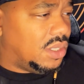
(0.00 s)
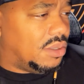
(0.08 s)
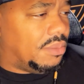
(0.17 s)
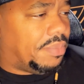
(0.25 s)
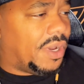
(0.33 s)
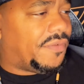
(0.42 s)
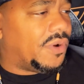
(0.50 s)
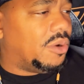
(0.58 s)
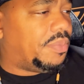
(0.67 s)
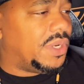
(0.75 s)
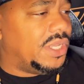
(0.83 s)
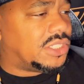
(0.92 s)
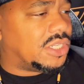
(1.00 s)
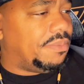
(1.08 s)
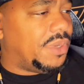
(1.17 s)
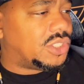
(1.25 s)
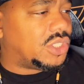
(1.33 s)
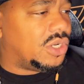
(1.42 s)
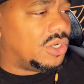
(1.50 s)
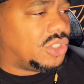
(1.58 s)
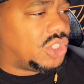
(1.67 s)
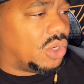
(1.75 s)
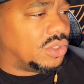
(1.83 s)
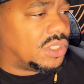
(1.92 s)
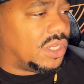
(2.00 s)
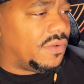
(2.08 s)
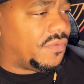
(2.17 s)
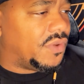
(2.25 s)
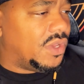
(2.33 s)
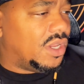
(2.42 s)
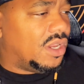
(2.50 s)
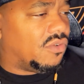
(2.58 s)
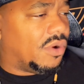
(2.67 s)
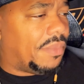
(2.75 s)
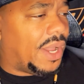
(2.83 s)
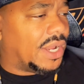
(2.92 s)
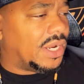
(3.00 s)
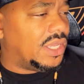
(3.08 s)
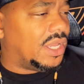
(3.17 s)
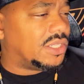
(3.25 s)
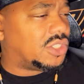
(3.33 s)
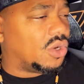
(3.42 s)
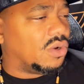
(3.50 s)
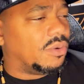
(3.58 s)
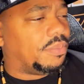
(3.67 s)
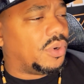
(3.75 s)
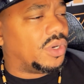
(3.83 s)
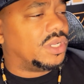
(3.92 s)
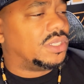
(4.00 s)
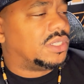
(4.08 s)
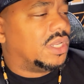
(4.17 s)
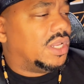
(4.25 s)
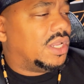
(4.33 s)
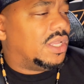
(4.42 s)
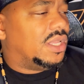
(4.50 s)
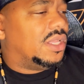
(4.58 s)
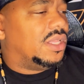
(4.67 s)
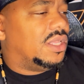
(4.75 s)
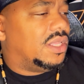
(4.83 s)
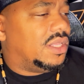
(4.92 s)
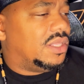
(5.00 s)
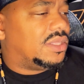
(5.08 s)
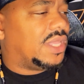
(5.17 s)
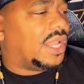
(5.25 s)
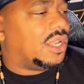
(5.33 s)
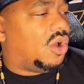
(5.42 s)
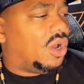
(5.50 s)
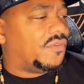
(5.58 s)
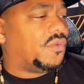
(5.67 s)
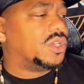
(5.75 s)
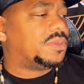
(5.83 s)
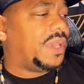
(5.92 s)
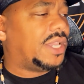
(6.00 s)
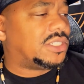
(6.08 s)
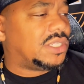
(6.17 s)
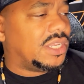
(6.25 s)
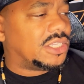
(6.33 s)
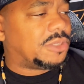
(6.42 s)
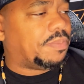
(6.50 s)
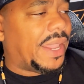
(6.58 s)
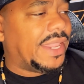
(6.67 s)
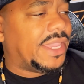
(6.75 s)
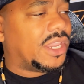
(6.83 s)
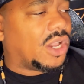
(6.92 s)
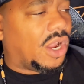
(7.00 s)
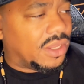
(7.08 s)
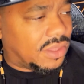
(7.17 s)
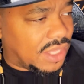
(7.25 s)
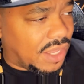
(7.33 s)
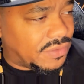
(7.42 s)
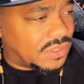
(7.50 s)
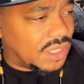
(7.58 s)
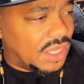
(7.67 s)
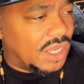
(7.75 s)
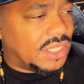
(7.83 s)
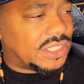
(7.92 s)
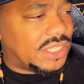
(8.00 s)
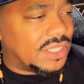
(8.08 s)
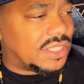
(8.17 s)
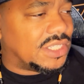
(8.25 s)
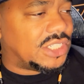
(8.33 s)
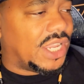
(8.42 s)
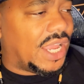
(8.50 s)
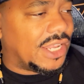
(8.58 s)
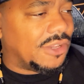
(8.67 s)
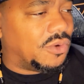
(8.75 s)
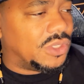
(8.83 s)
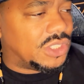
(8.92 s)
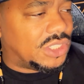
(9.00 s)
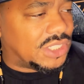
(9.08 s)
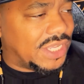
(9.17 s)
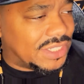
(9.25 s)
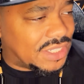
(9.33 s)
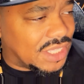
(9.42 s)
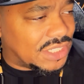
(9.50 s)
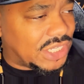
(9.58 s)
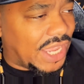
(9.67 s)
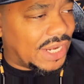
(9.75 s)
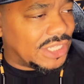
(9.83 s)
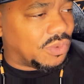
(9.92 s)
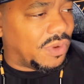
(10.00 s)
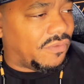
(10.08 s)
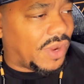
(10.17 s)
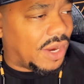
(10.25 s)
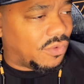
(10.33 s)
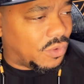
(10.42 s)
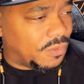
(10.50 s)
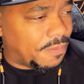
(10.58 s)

Buffalo Police Commissioner Joseph Gramaglia told reporters that law enforcement has seen a spike in car thefts since the challenge went viral.